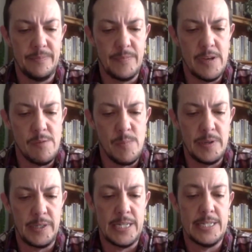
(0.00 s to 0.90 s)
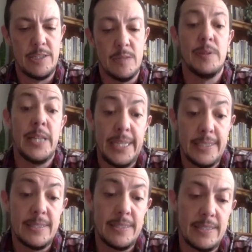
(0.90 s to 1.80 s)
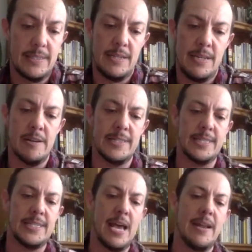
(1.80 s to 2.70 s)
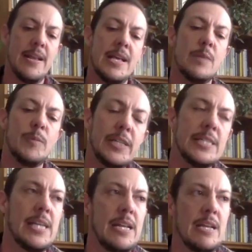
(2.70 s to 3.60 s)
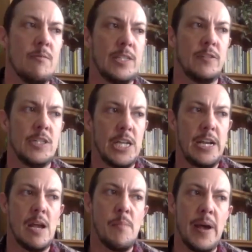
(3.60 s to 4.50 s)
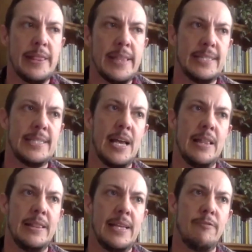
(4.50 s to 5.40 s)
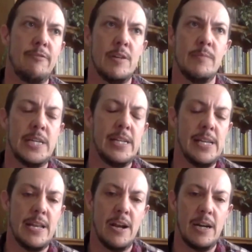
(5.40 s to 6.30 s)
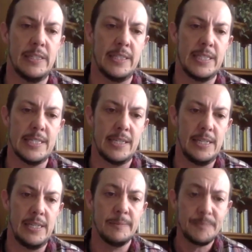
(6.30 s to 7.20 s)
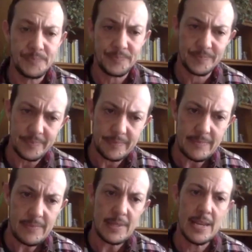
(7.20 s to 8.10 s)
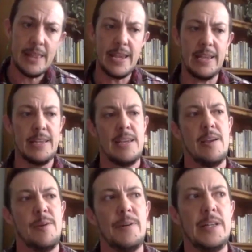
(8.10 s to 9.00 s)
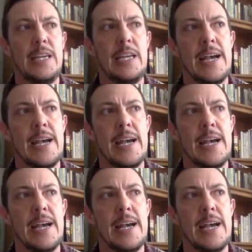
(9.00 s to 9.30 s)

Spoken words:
of the book and to the place. You know, the book is set in West Virginia, but they filmed it in Harlan, Kentucky. And they really,